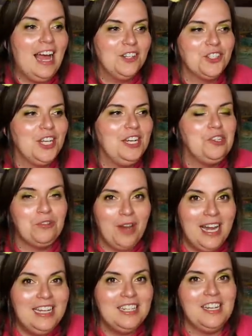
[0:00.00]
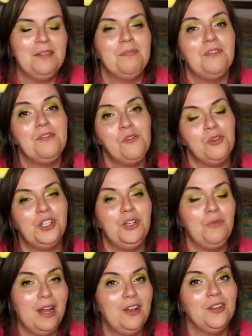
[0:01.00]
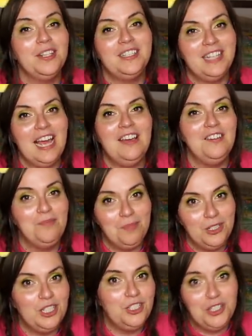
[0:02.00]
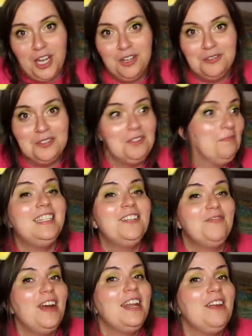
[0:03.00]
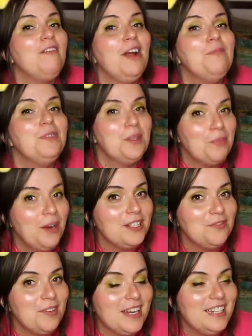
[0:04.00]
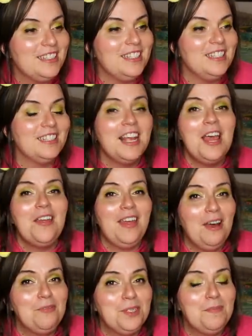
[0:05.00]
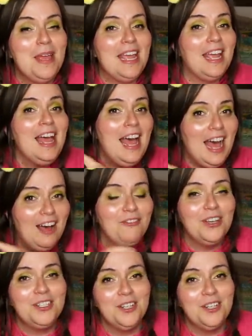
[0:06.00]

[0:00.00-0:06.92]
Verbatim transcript: actually trained in before she went on the set of Bridget Jones. I did fanny around with the press releases. That was me. Have I